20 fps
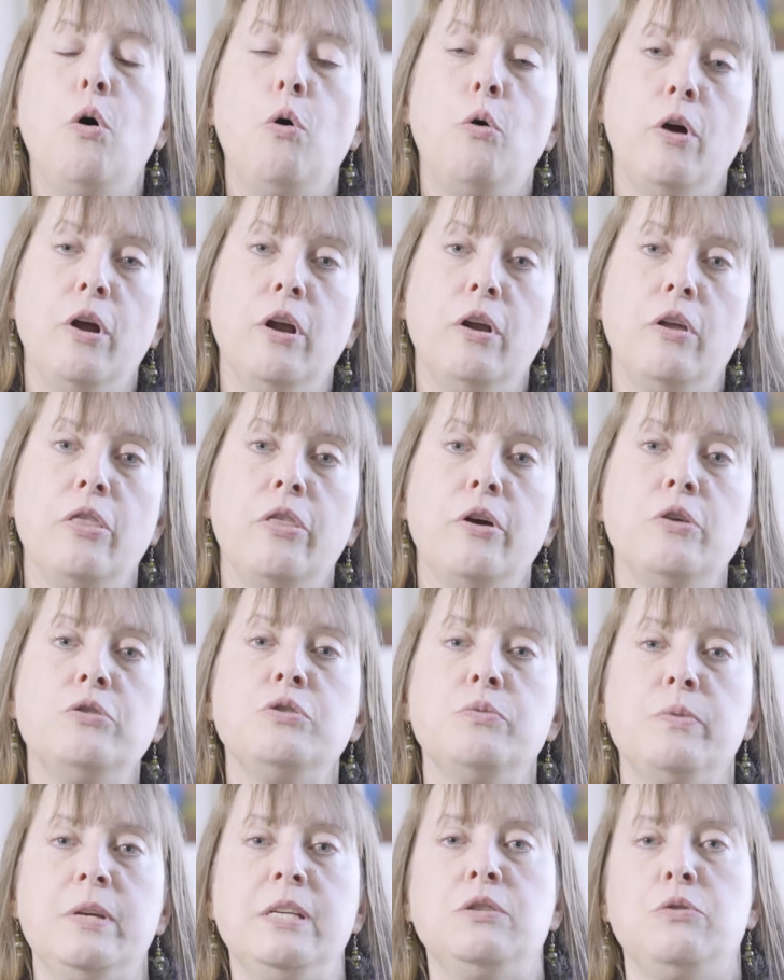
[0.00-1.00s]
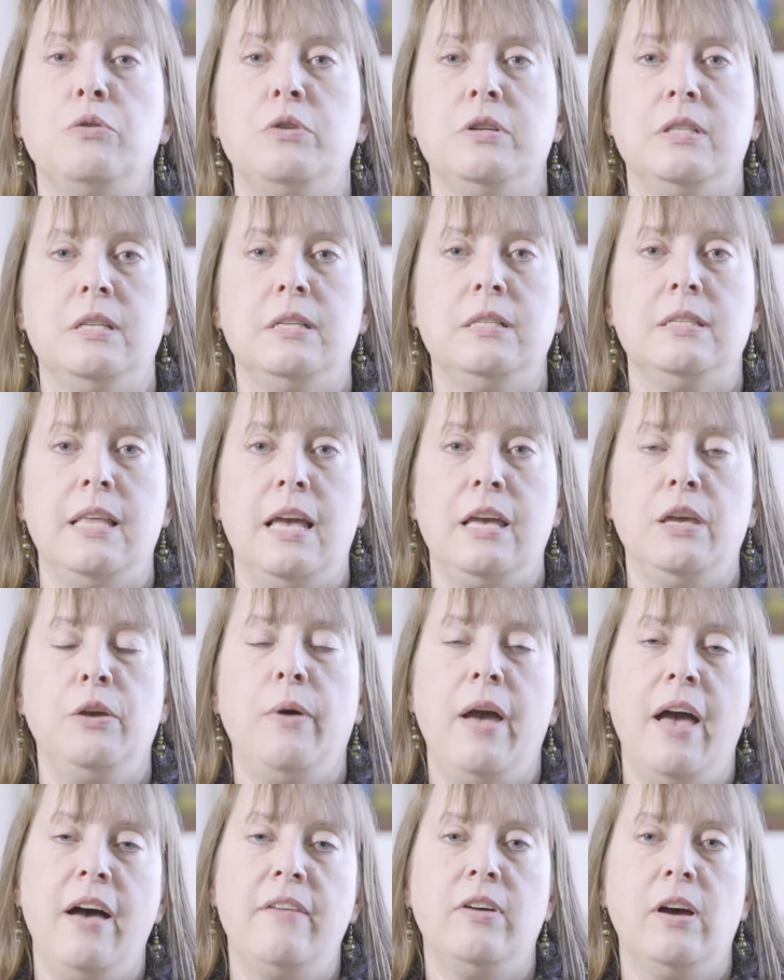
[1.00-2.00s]
or those resources that
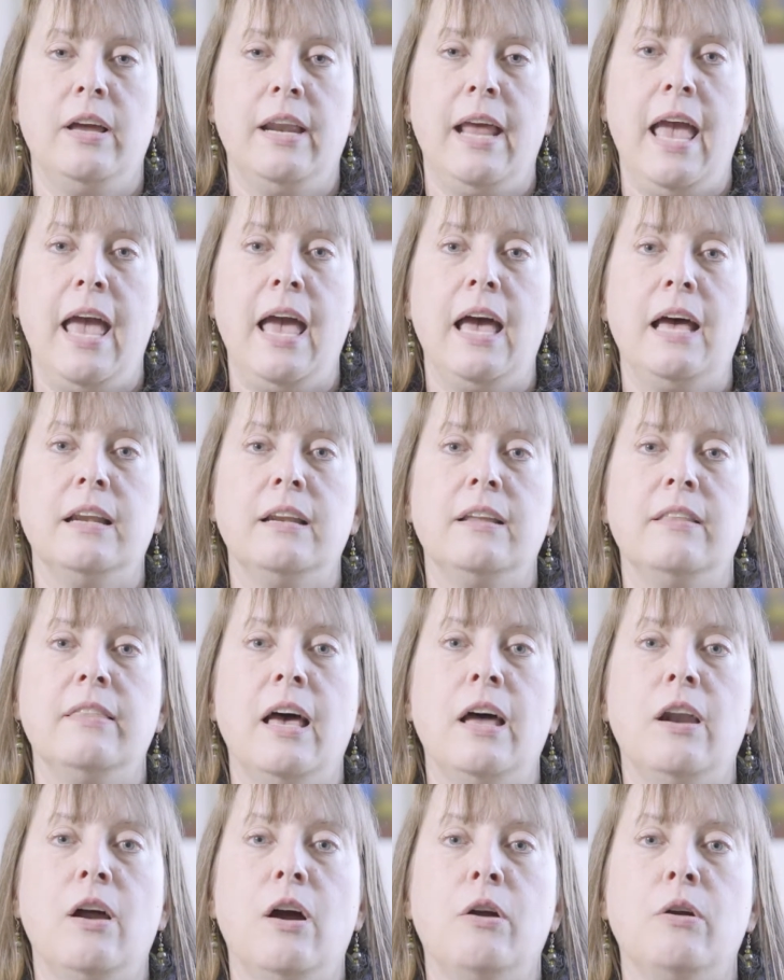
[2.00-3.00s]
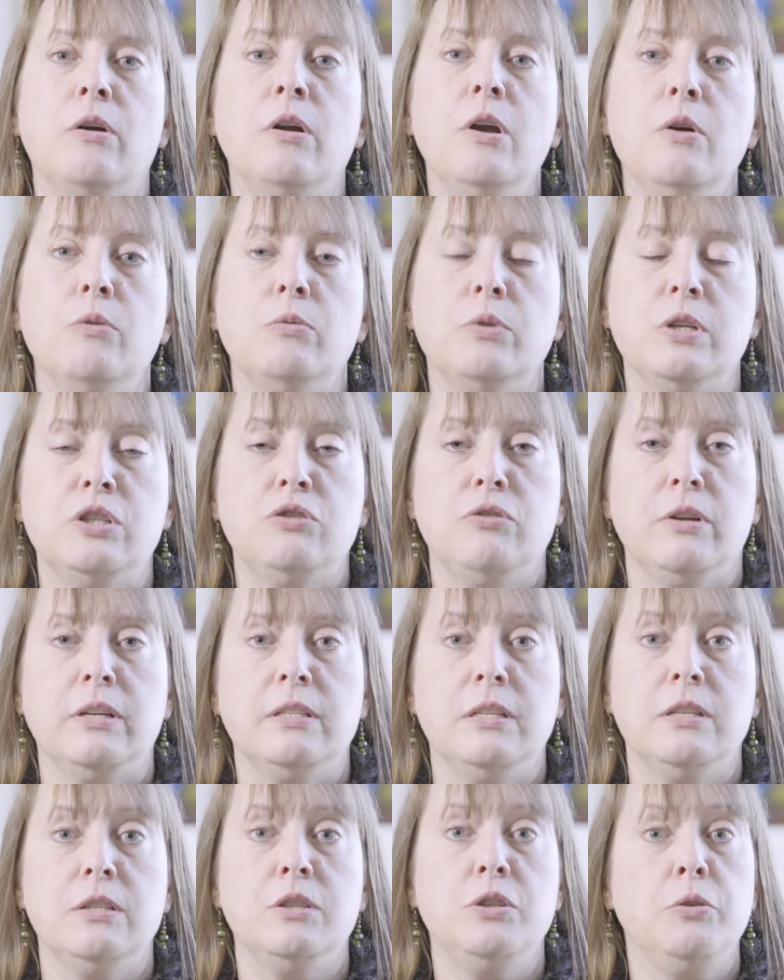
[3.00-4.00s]
you have on hand that are
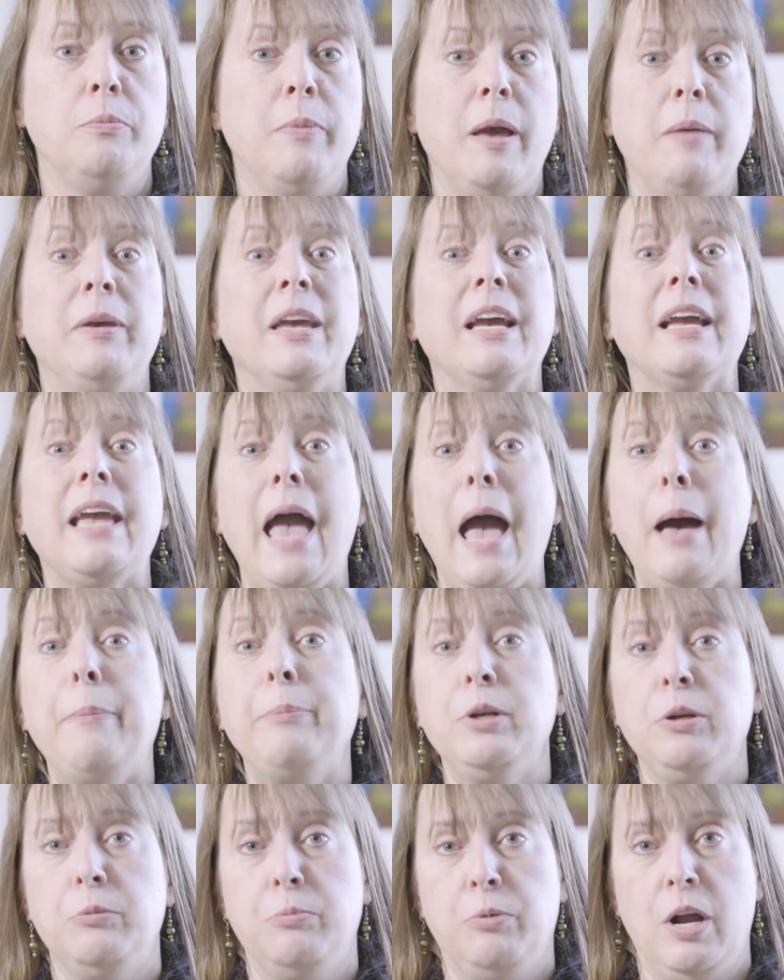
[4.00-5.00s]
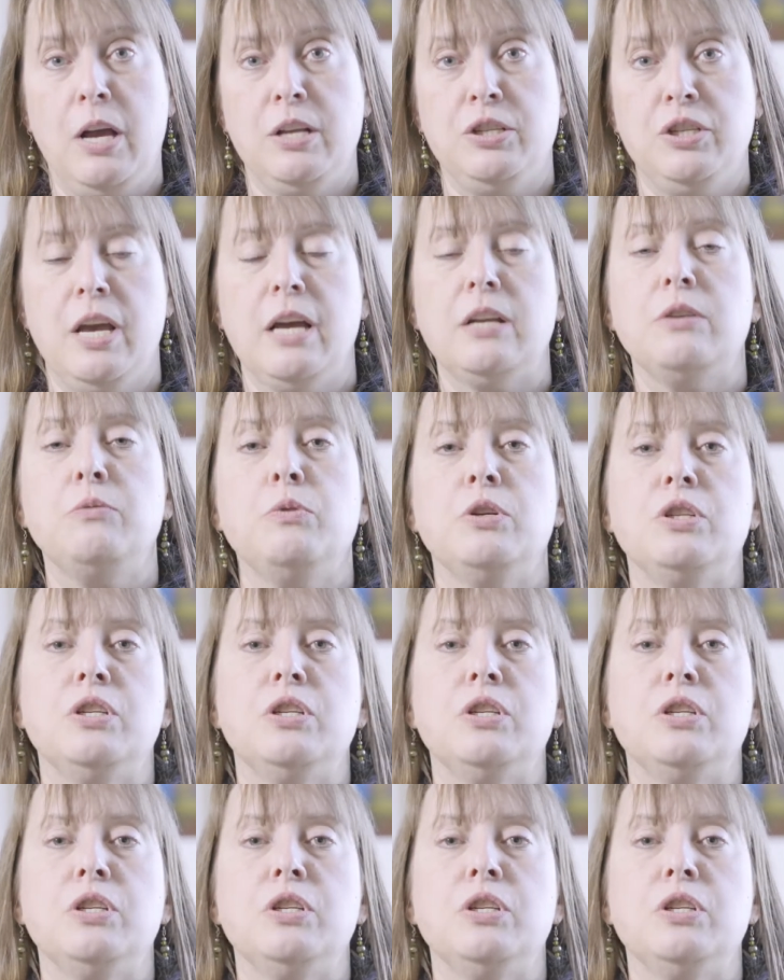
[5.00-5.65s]
restricted to maybe a capital project,